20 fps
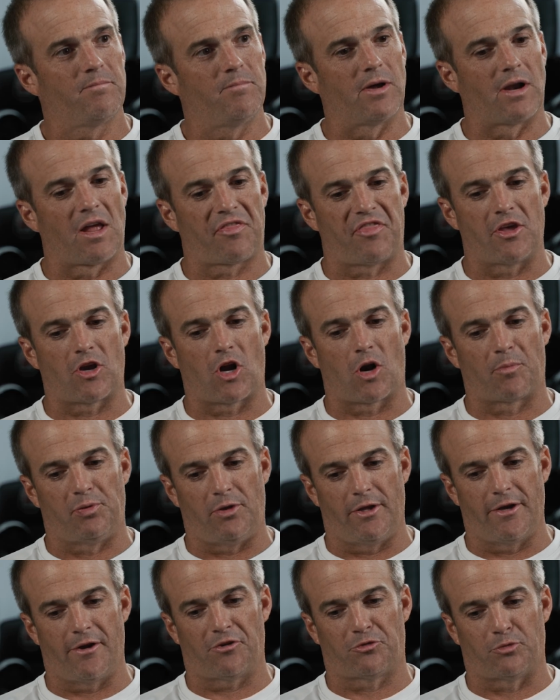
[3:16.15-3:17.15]
but I think our
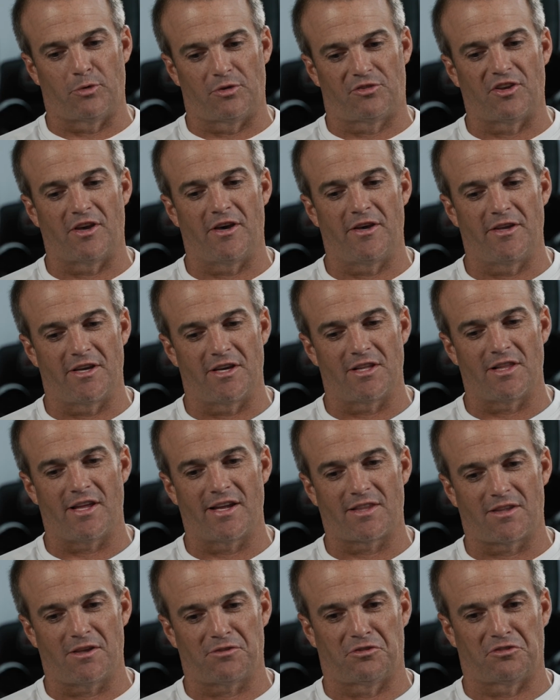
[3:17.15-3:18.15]
players would tell you,
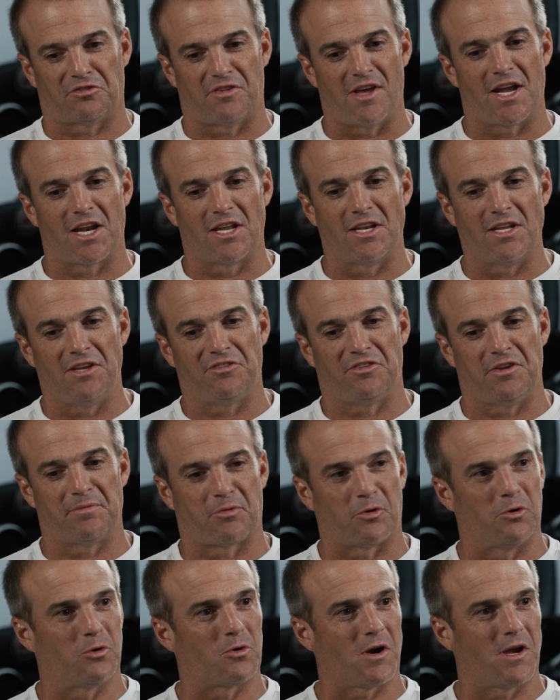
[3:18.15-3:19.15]
like, this is not an easy
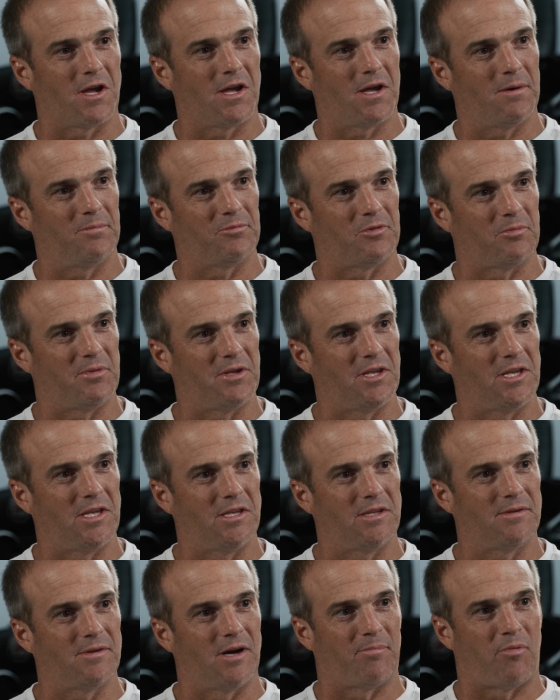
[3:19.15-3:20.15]
program to
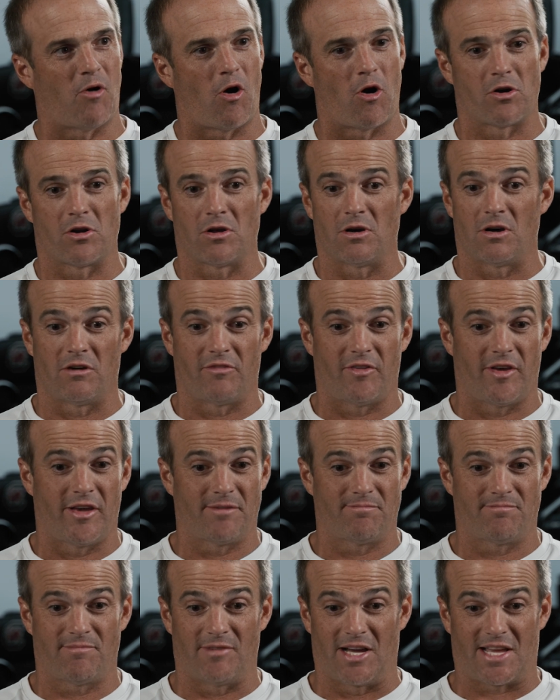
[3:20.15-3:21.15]
be a part of.
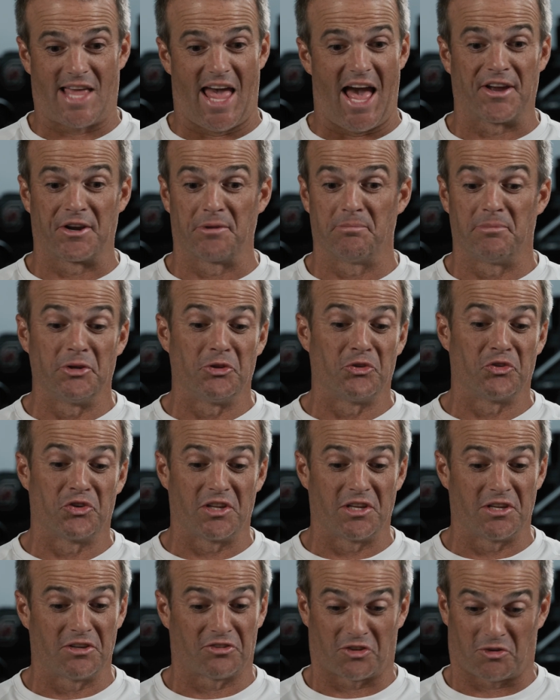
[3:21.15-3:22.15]
Like,
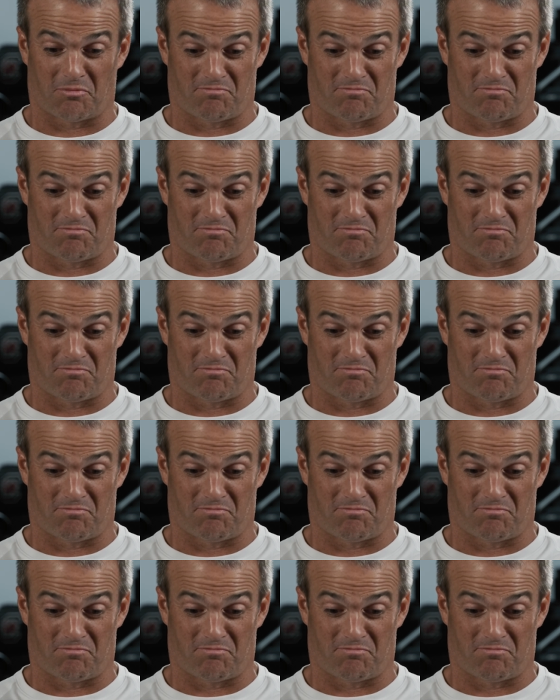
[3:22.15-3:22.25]
accountability is a